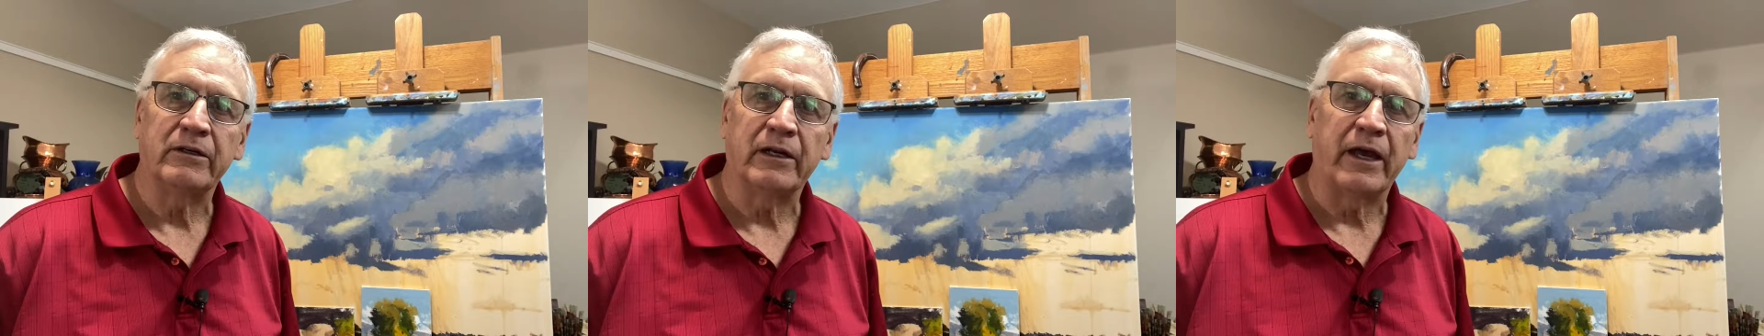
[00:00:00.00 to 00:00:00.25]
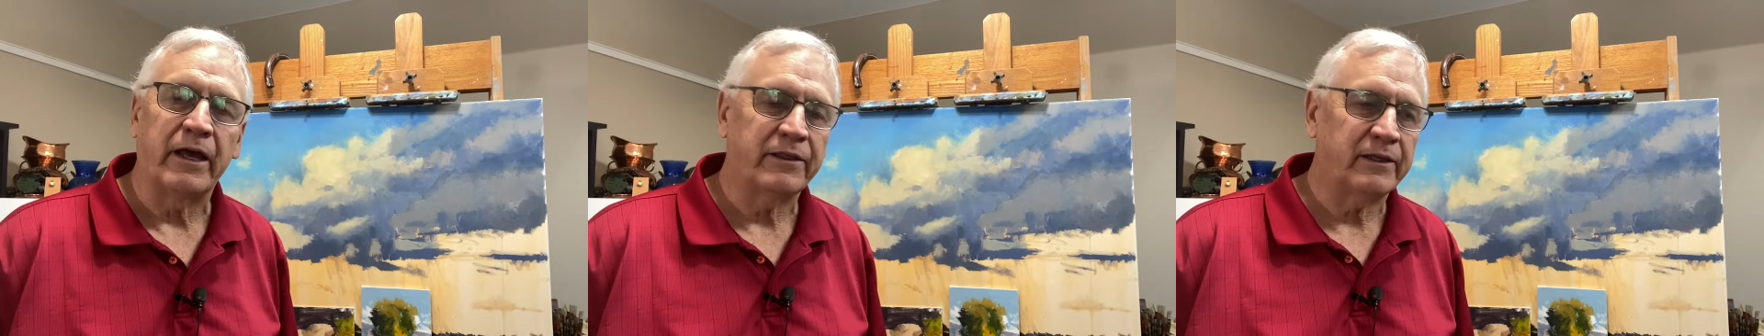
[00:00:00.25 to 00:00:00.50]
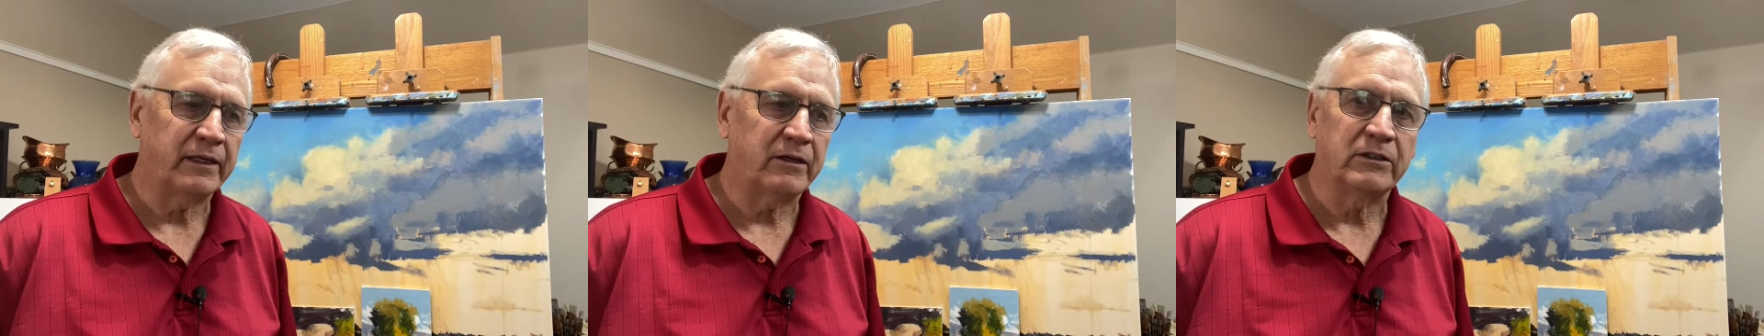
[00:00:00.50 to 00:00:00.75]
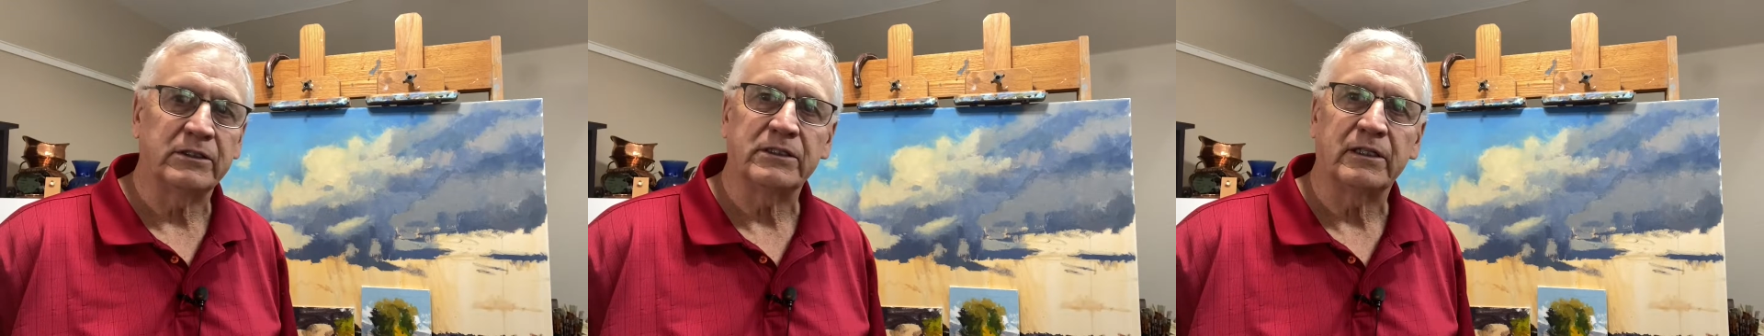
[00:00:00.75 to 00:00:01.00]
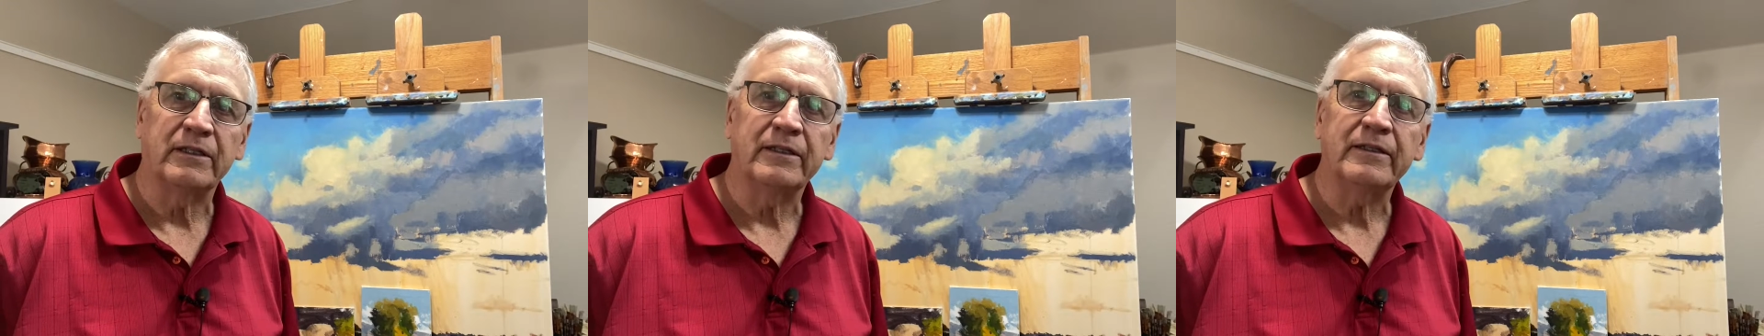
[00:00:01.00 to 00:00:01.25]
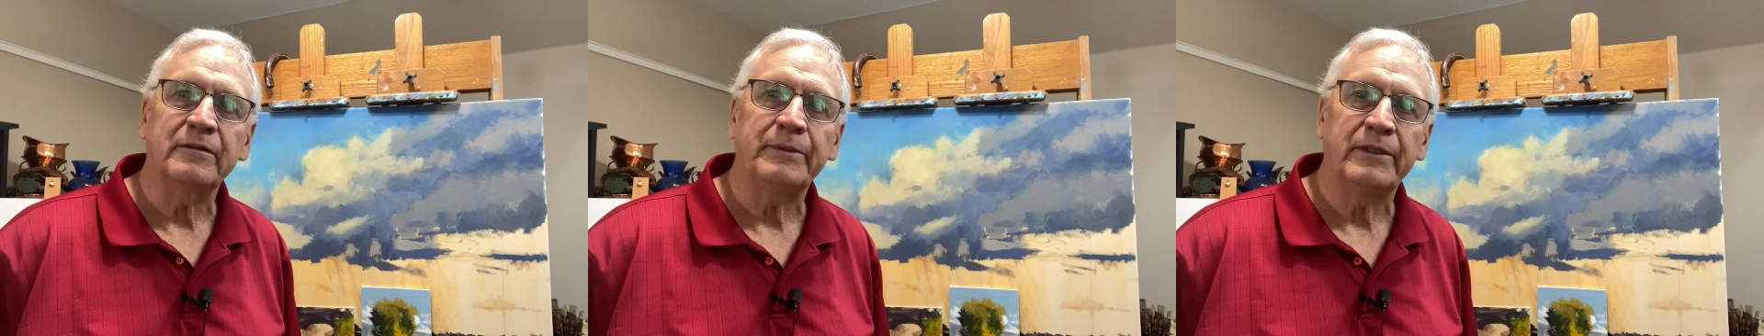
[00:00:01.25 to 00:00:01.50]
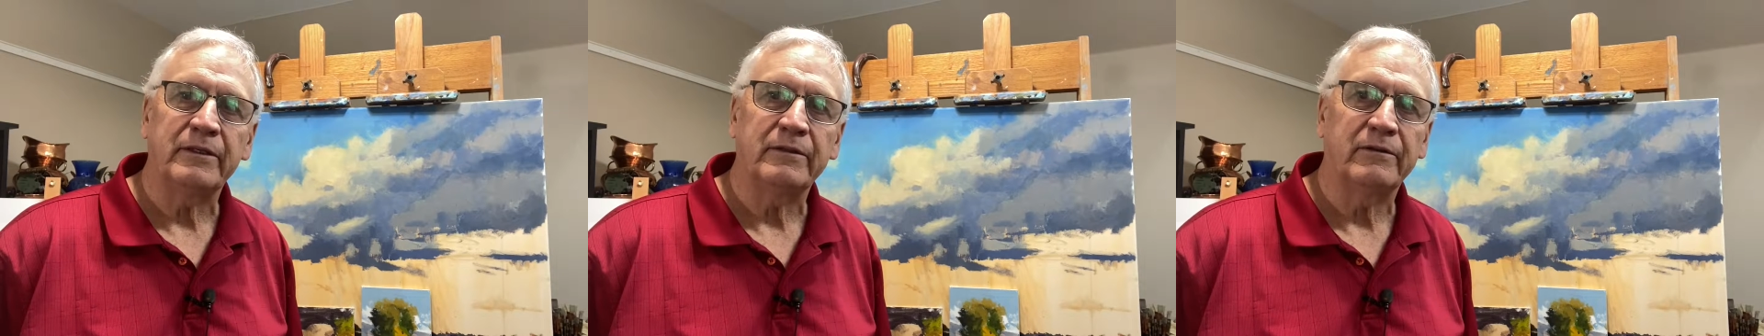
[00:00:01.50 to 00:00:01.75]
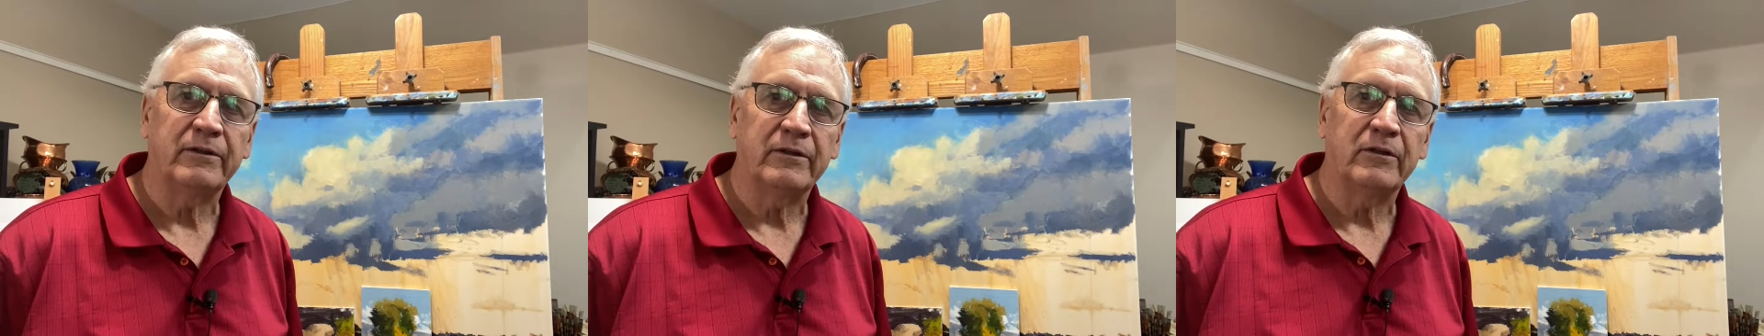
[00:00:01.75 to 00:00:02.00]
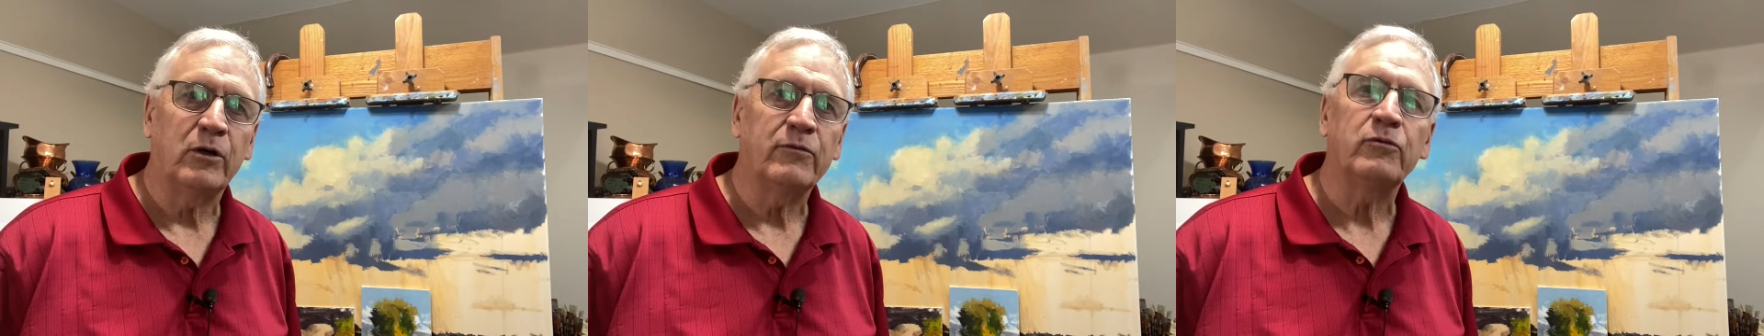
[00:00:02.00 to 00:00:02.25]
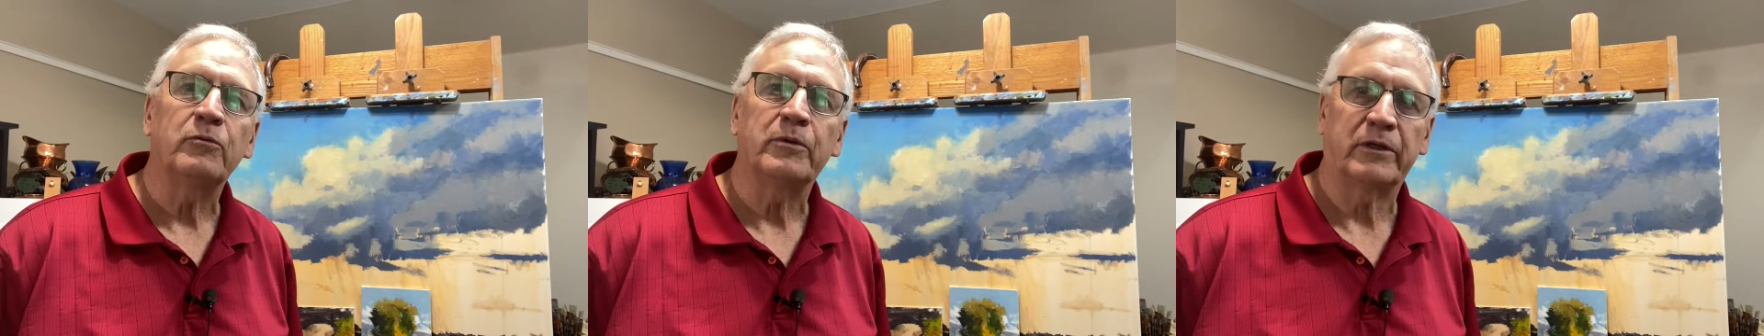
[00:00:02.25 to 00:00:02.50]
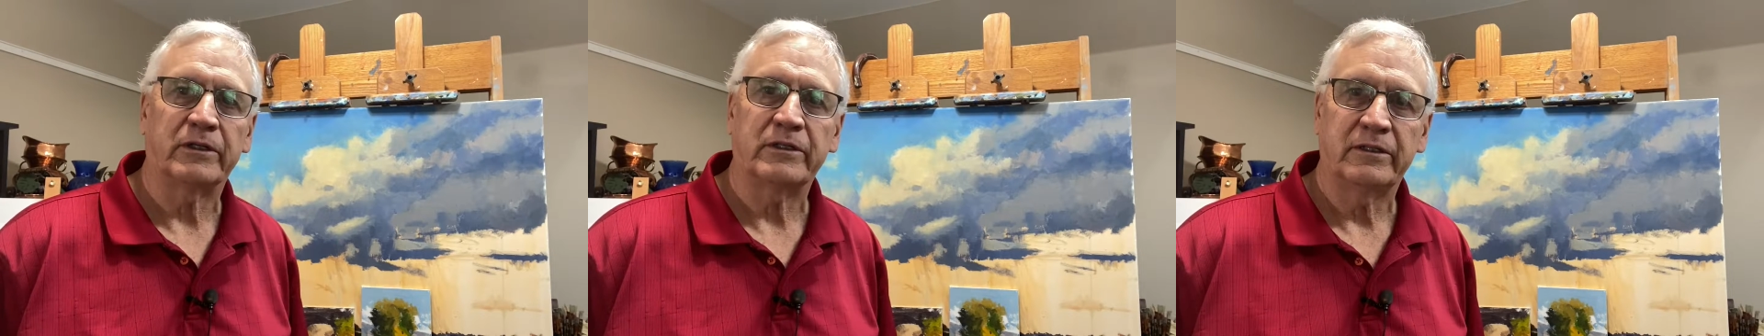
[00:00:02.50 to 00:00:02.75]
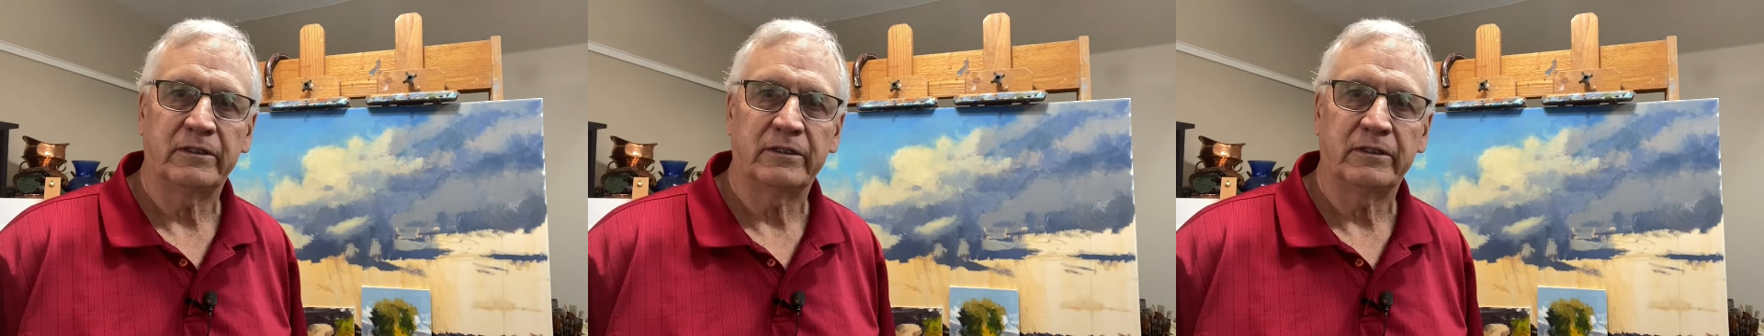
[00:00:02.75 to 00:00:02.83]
I think, are just a little bit, they're overworked,